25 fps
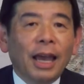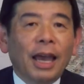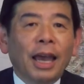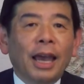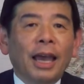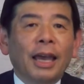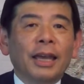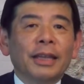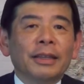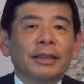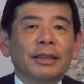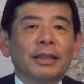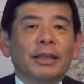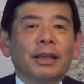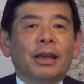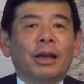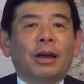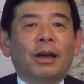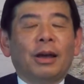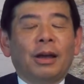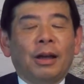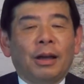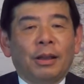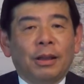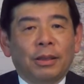And
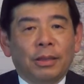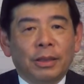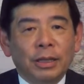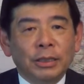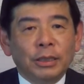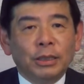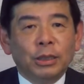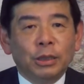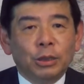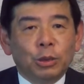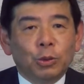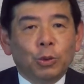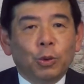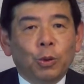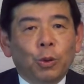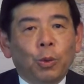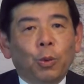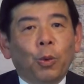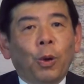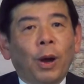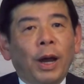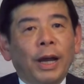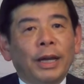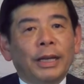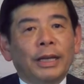uh, this is
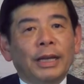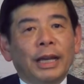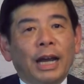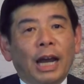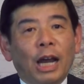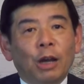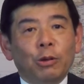why